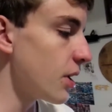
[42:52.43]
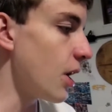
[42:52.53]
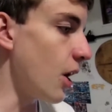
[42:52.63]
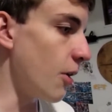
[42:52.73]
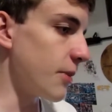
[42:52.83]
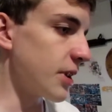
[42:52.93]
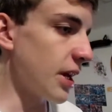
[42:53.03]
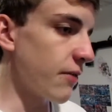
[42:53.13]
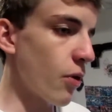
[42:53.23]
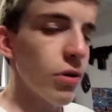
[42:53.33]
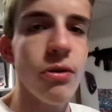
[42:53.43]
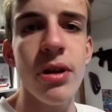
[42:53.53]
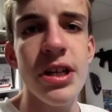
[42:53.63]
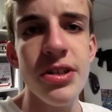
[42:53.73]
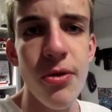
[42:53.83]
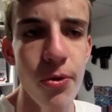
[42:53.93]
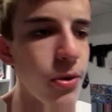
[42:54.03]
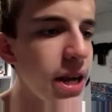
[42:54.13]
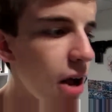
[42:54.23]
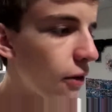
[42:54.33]
And they've only released
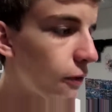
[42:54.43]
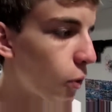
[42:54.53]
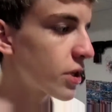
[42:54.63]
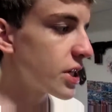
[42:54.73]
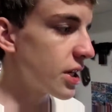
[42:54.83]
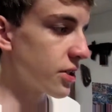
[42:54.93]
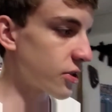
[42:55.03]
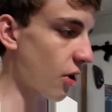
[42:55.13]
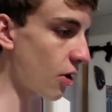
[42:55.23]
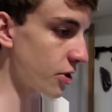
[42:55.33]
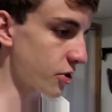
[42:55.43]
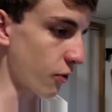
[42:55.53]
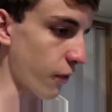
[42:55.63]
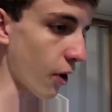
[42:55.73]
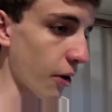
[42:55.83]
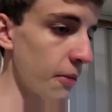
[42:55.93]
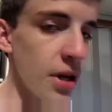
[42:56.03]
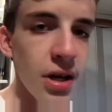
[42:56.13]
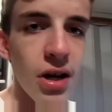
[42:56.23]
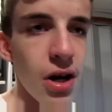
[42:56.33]
3 out of 14 songs so far.
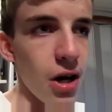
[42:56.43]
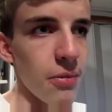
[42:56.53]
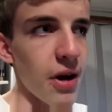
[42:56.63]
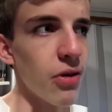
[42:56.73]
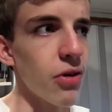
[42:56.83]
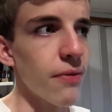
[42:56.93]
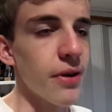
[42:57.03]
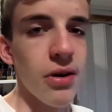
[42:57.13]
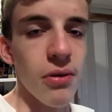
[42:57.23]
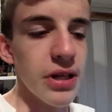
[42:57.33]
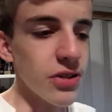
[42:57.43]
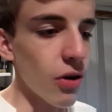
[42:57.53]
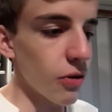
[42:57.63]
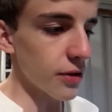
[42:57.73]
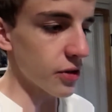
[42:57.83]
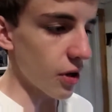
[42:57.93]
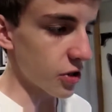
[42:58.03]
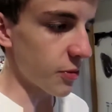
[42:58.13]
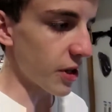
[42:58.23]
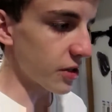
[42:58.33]
I don't know if they're gonna release all the
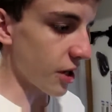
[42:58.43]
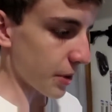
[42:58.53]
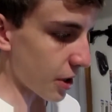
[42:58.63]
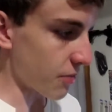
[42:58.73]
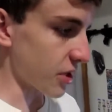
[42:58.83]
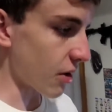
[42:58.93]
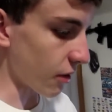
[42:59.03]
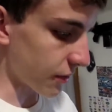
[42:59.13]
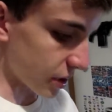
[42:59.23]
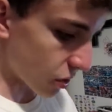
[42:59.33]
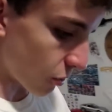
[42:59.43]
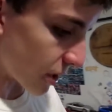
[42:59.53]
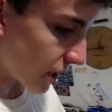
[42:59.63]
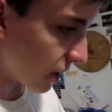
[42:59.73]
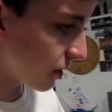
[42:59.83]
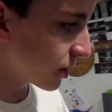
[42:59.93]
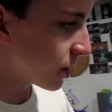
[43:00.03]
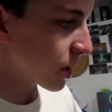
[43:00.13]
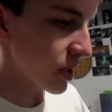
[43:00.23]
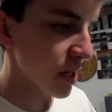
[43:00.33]
songs by the time it comes out on physical media,
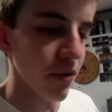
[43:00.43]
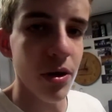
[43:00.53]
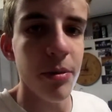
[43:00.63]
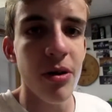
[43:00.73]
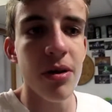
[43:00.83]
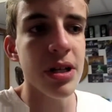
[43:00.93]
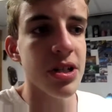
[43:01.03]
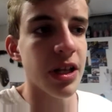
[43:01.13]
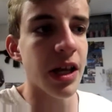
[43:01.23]
because they've only been releasing